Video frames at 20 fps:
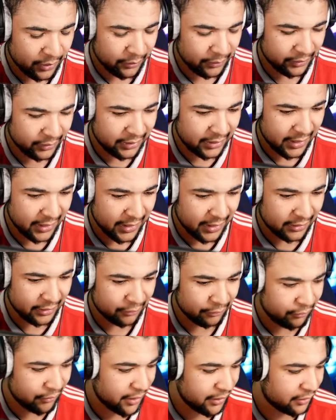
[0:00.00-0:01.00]
we saying now? The
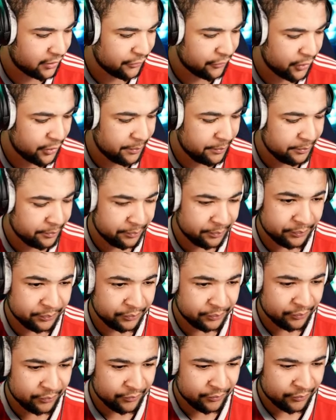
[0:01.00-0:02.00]
rest of them?
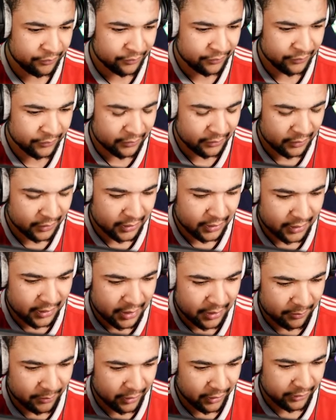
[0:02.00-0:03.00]

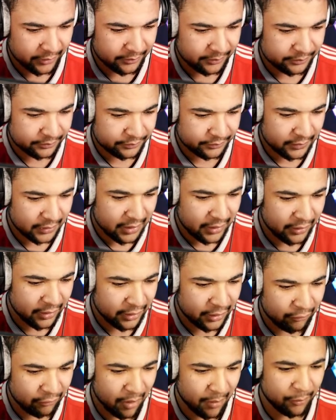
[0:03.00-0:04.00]
Come on.
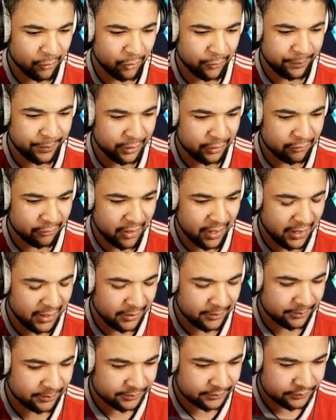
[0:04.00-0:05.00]
Another Rumble would be great.
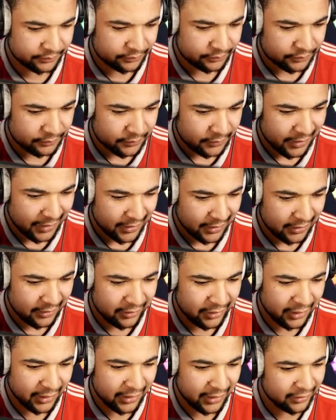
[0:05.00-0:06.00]

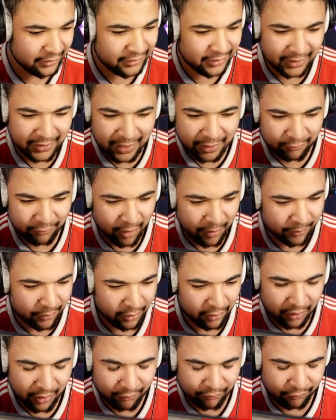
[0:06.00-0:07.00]
See, let's see that
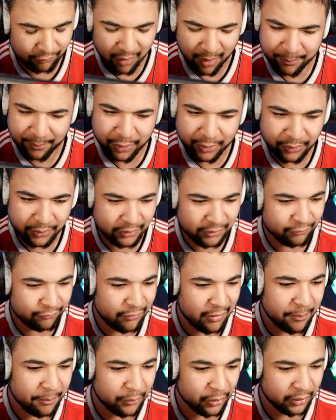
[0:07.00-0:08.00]
Rumbo, uh, Rumbo,
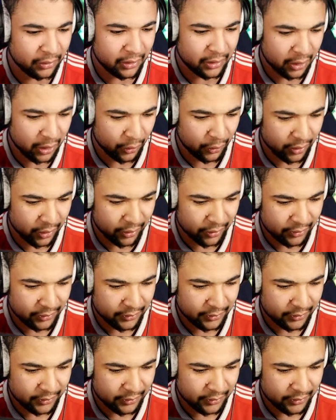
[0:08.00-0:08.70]
Rumble logo.